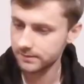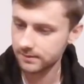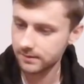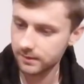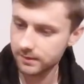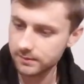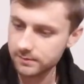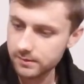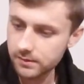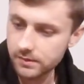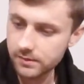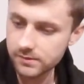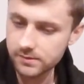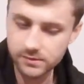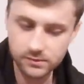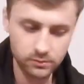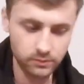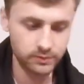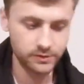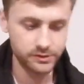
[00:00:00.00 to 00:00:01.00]
Let's get into
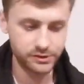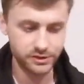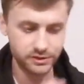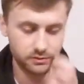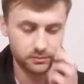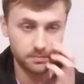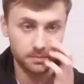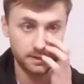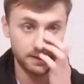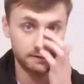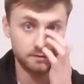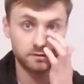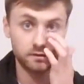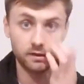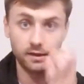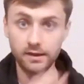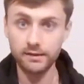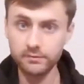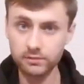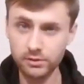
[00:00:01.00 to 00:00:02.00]
this Sword and Shield pack.
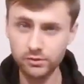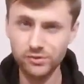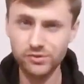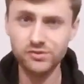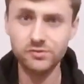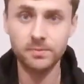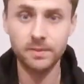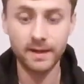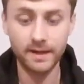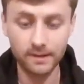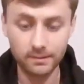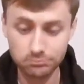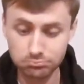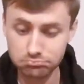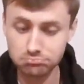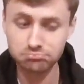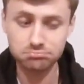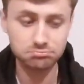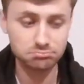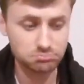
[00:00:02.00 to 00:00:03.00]
So the Evolutions pack
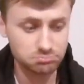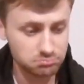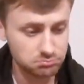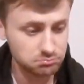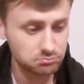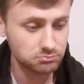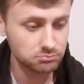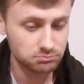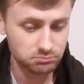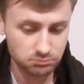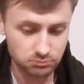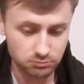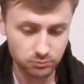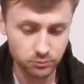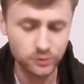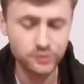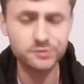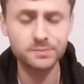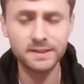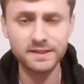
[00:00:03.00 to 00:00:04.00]

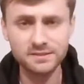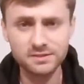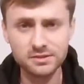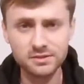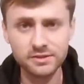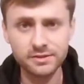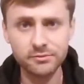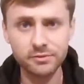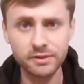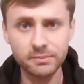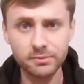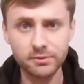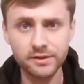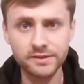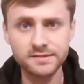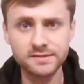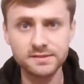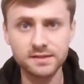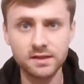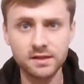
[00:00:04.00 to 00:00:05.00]
was basically
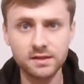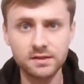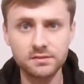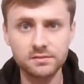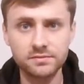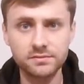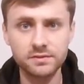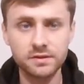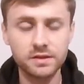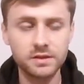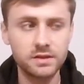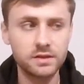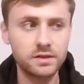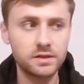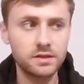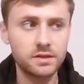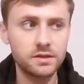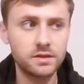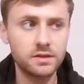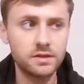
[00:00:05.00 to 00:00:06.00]
reprints of
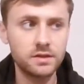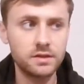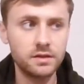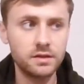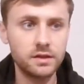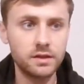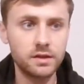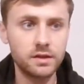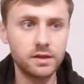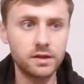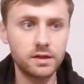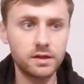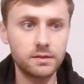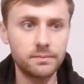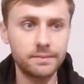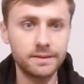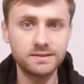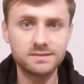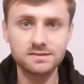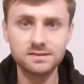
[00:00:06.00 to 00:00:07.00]

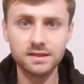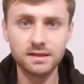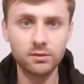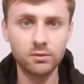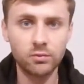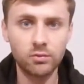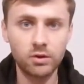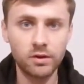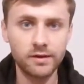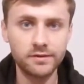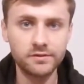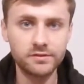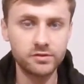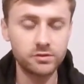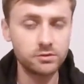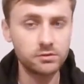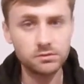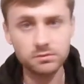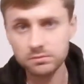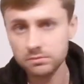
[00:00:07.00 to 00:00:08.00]
the base set 1 and
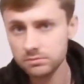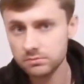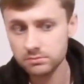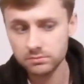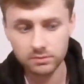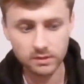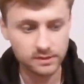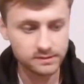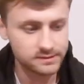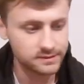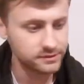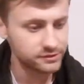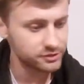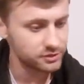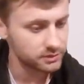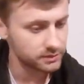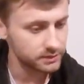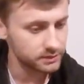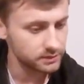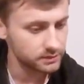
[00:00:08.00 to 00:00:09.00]
2,
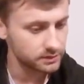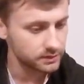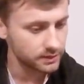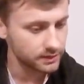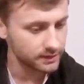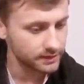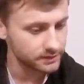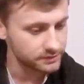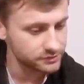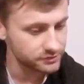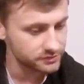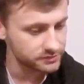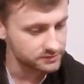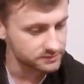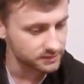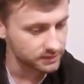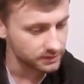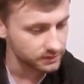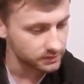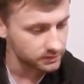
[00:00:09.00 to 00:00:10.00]
essentially, I guess you
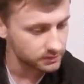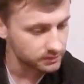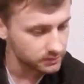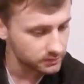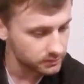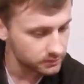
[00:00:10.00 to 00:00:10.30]
could say.